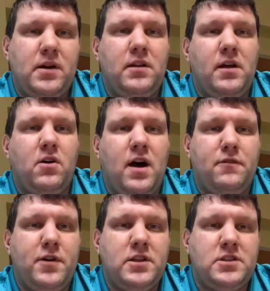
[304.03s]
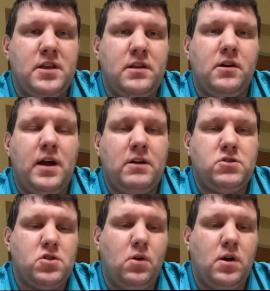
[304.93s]
click on offense, and they're going to
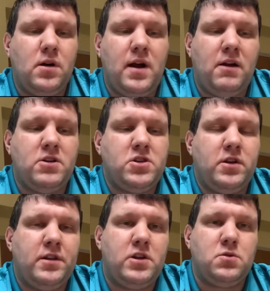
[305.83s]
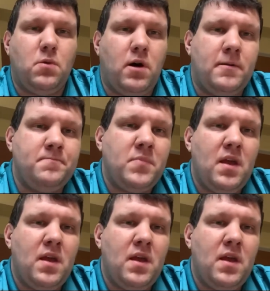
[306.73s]
outscore Arizona in this one.